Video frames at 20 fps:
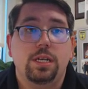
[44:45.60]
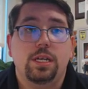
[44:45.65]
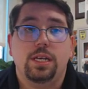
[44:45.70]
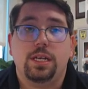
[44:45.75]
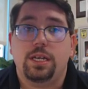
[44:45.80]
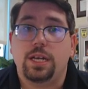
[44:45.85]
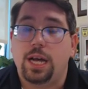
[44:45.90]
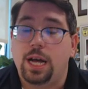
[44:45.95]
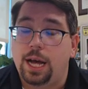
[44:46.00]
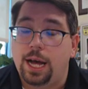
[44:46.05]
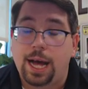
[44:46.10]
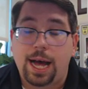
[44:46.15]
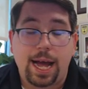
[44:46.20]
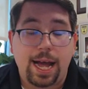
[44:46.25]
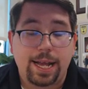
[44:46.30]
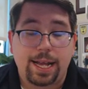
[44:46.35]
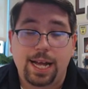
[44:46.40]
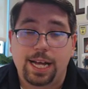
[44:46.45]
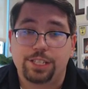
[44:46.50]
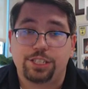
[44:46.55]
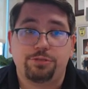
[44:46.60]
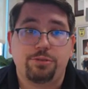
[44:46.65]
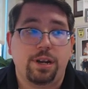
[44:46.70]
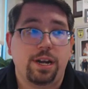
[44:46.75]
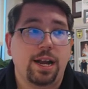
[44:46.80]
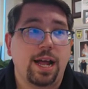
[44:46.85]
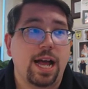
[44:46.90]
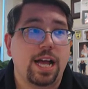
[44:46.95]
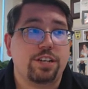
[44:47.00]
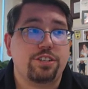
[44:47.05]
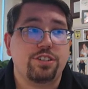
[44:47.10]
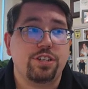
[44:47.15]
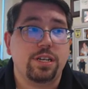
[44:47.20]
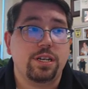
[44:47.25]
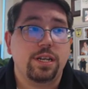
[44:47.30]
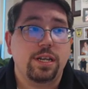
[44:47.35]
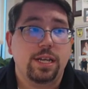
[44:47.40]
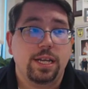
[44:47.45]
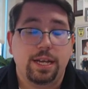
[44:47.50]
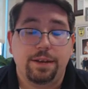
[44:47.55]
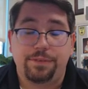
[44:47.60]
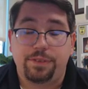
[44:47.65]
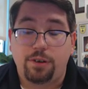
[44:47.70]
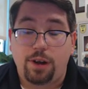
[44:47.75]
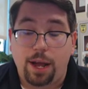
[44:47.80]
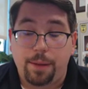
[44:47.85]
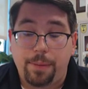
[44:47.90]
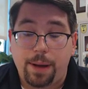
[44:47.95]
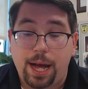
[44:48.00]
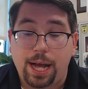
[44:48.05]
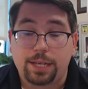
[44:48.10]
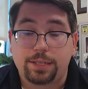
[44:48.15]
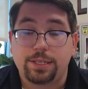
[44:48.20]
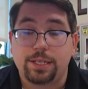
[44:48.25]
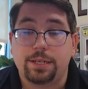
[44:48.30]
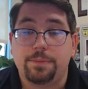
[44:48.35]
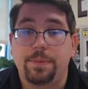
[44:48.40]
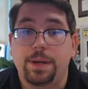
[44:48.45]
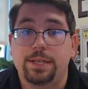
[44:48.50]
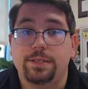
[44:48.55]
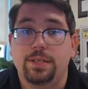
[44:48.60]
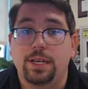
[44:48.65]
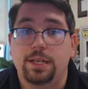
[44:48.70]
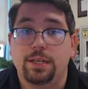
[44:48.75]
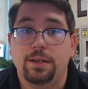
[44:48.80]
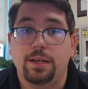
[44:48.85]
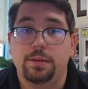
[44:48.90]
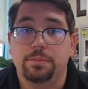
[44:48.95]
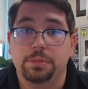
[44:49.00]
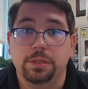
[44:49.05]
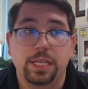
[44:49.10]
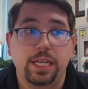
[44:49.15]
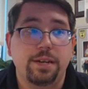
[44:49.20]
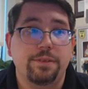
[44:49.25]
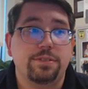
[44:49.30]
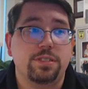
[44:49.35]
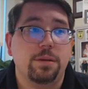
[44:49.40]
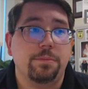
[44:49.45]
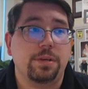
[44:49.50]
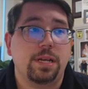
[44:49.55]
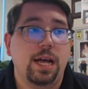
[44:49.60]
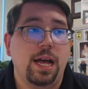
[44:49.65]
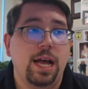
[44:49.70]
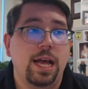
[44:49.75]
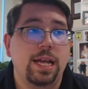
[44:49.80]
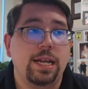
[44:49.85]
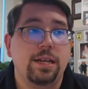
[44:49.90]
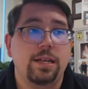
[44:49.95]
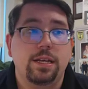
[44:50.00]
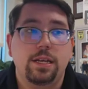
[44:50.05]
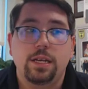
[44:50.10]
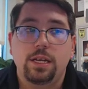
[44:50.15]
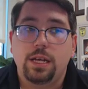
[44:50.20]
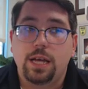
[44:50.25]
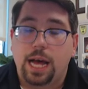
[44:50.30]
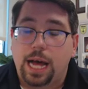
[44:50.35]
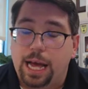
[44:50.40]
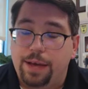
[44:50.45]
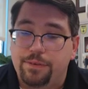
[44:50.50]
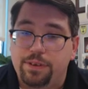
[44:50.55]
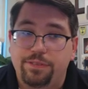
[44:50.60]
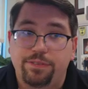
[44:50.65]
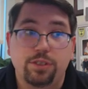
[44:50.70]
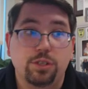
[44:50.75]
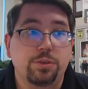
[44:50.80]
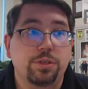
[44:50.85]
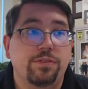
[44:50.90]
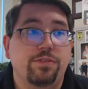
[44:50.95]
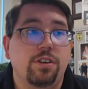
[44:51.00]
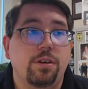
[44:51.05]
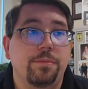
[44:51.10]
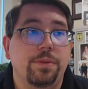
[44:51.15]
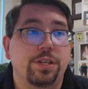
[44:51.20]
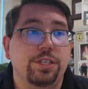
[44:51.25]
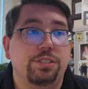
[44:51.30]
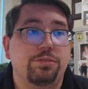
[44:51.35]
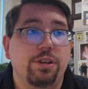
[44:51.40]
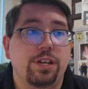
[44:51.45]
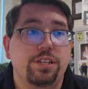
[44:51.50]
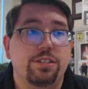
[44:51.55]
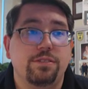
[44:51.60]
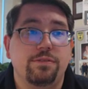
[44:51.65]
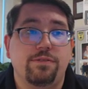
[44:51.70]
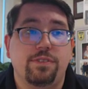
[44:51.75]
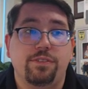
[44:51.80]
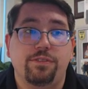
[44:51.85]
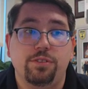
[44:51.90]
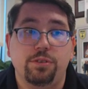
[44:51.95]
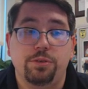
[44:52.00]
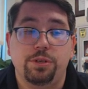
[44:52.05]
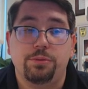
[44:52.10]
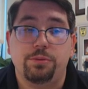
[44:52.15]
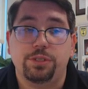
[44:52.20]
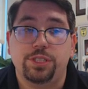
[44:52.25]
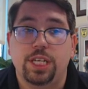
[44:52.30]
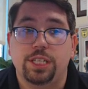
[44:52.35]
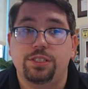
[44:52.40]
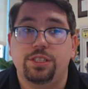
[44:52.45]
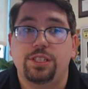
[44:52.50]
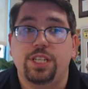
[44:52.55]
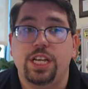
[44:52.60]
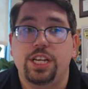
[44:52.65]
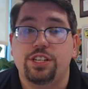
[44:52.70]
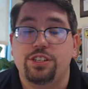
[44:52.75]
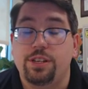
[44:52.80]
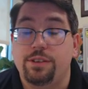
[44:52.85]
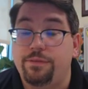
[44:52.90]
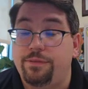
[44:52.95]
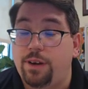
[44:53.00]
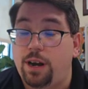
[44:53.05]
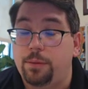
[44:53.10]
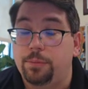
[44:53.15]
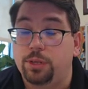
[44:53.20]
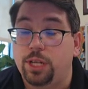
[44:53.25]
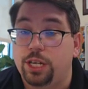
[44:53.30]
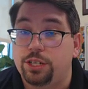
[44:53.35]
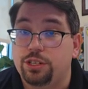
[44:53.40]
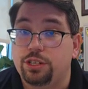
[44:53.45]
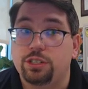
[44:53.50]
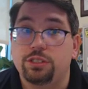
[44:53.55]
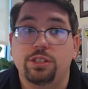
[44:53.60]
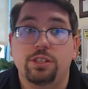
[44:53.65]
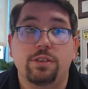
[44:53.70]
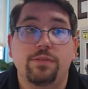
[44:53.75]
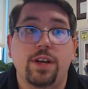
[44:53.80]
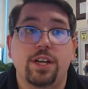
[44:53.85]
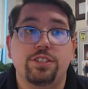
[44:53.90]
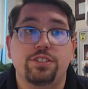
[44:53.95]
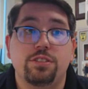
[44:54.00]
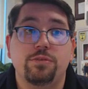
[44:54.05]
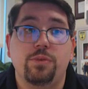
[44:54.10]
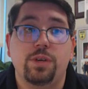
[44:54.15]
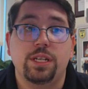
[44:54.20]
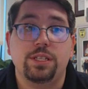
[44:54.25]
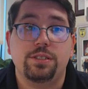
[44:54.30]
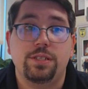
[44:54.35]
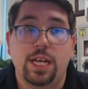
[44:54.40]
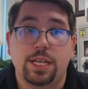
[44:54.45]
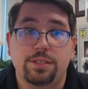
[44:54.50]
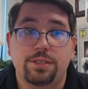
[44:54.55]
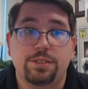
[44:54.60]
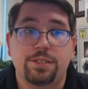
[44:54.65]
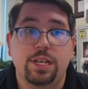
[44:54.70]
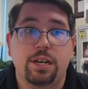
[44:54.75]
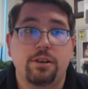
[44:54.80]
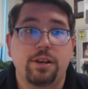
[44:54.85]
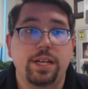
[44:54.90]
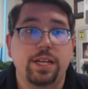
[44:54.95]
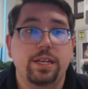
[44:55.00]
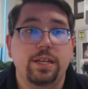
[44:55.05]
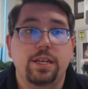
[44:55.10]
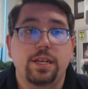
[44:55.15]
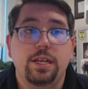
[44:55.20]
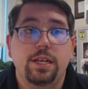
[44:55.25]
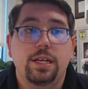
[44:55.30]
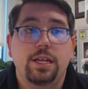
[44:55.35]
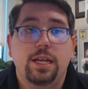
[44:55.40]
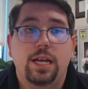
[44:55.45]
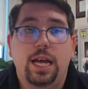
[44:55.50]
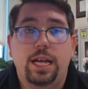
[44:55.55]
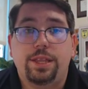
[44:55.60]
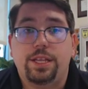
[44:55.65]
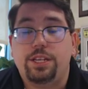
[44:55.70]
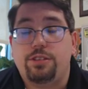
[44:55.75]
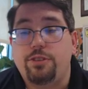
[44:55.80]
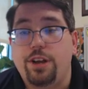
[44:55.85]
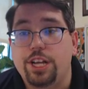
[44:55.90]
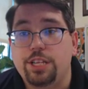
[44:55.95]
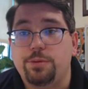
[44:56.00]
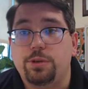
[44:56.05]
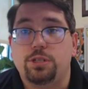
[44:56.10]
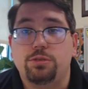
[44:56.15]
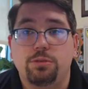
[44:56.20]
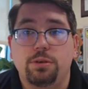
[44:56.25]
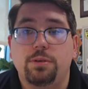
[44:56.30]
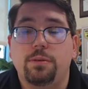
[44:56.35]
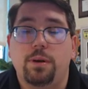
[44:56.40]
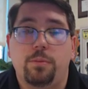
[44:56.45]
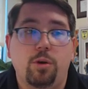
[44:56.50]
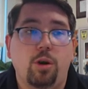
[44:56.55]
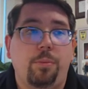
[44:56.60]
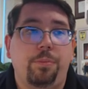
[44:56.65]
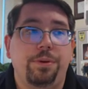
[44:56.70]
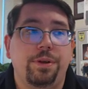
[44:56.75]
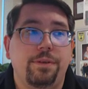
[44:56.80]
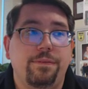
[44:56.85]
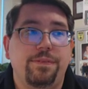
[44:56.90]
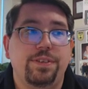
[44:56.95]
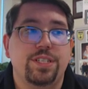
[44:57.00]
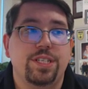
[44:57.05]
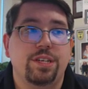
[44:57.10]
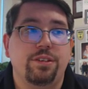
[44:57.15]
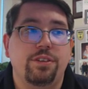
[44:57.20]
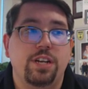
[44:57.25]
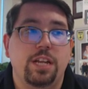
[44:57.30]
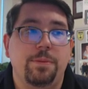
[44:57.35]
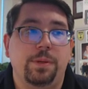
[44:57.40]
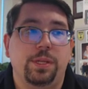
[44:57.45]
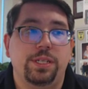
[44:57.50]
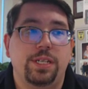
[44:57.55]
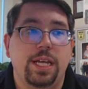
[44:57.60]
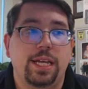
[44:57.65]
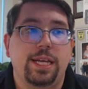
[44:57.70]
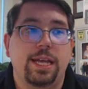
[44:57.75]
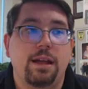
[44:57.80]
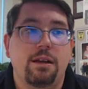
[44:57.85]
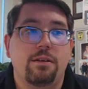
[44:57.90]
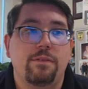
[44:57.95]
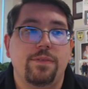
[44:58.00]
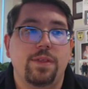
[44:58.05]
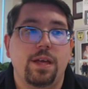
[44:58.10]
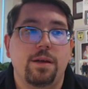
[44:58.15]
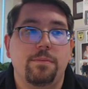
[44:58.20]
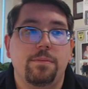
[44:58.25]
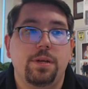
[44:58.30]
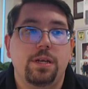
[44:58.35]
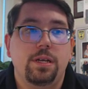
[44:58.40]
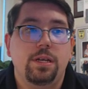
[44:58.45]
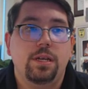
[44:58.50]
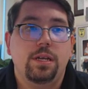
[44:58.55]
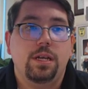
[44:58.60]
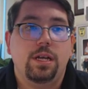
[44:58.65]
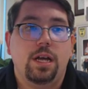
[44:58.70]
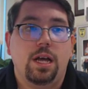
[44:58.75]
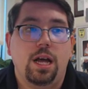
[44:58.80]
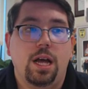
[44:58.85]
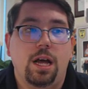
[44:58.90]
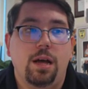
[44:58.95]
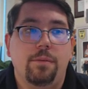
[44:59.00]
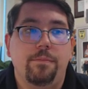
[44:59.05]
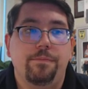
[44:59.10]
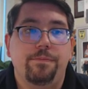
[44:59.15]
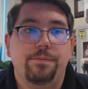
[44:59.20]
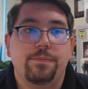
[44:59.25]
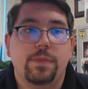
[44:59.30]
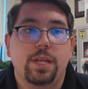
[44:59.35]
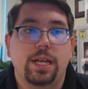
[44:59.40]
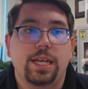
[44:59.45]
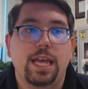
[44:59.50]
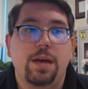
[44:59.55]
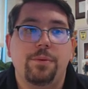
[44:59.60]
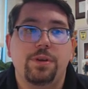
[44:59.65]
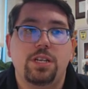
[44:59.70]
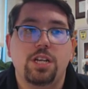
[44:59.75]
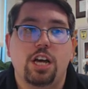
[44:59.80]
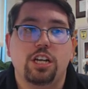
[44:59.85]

uh, high concentrated oxygen if they're hypoxic based on a bleed of some kind, IV fluid for administration for fluid resuscitation and pharmacological intervention when it's necessary, and then transport to an appropriate facility able to take care of them. Um, again, we talked